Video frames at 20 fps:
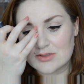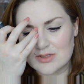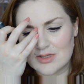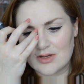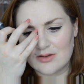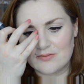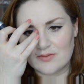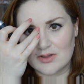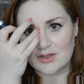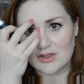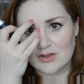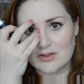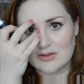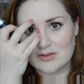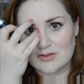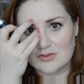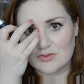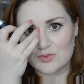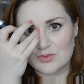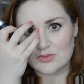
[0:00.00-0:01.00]
and I feel like this
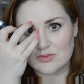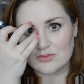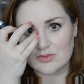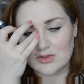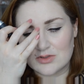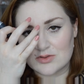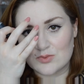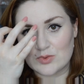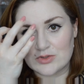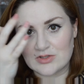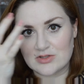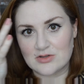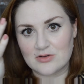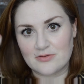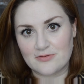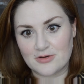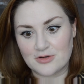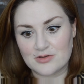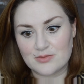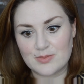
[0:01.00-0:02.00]
was their
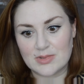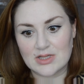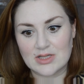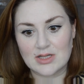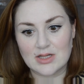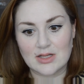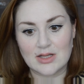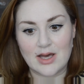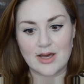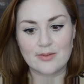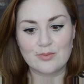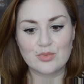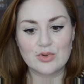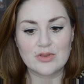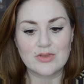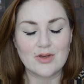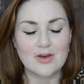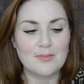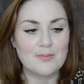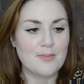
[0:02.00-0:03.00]
first big collab with
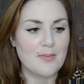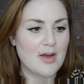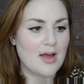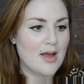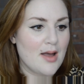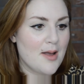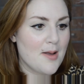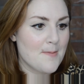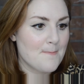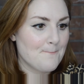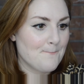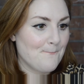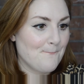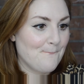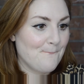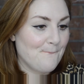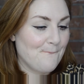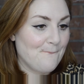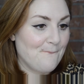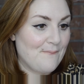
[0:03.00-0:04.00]
them.
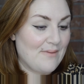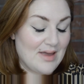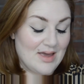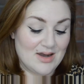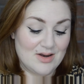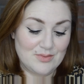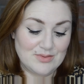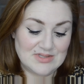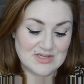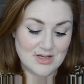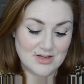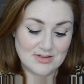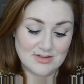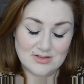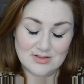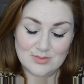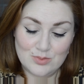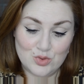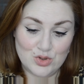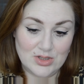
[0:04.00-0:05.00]
And I was not
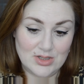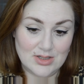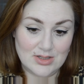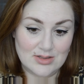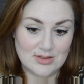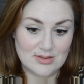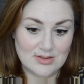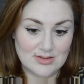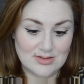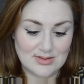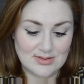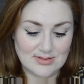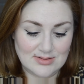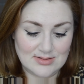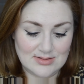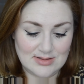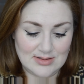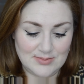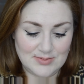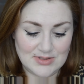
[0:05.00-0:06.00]
disappointed.
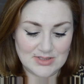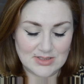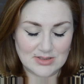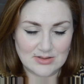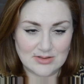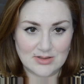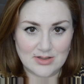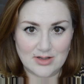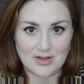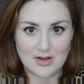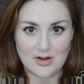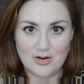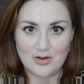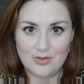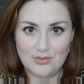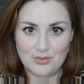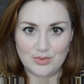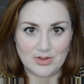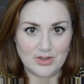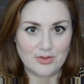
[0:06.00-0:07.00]
These lipsticks are a
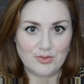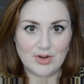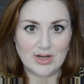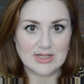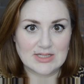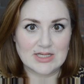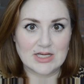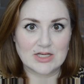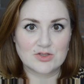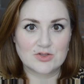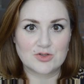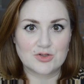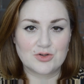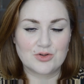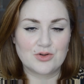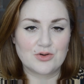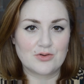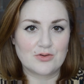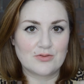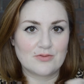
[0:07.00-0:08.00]
really great texture.
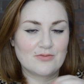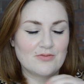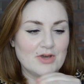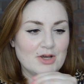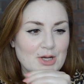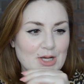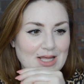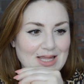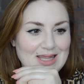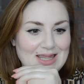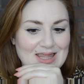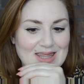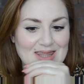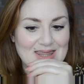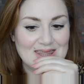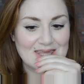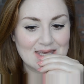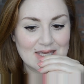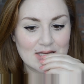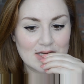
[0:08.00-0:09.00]
They're very
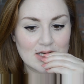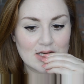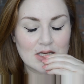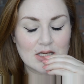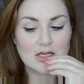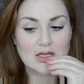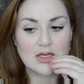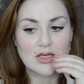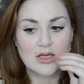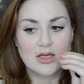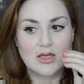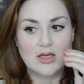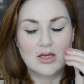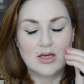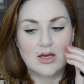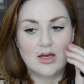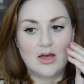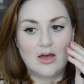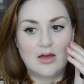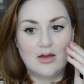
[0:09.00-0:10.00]
thin,
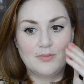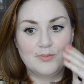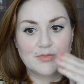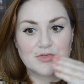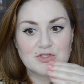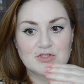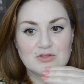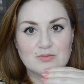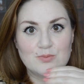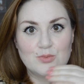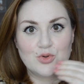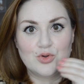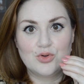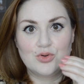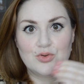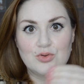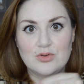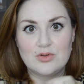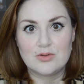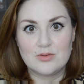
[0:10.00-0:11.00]

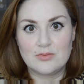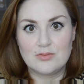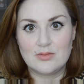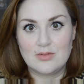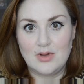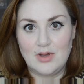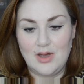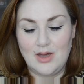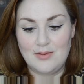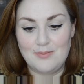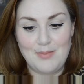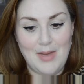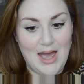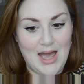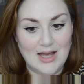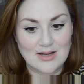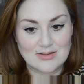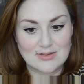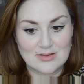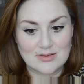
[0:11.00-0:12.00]
smooth, and
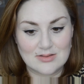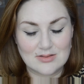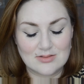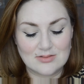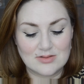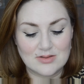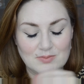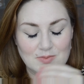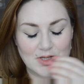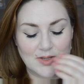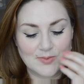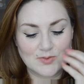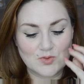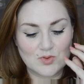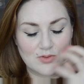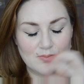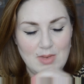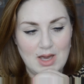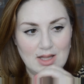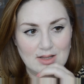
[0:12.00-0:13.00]
matte. Sometimes with
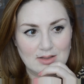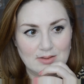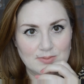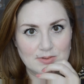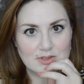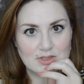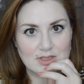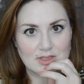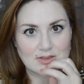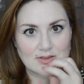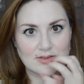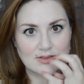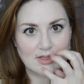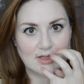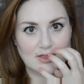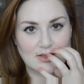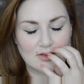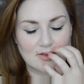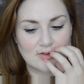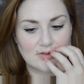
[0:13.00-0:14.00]
matte lipsticks,
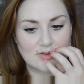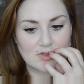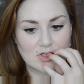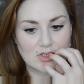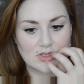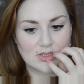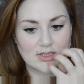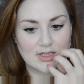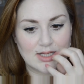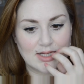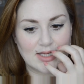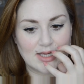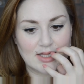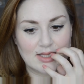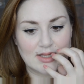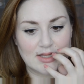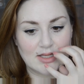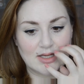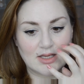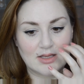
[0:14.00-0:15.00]
they start to like get
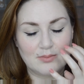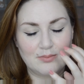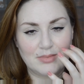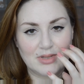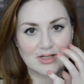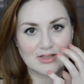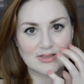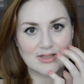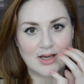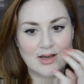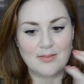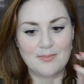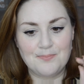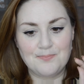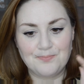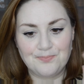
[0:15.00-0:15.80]
thick and build up.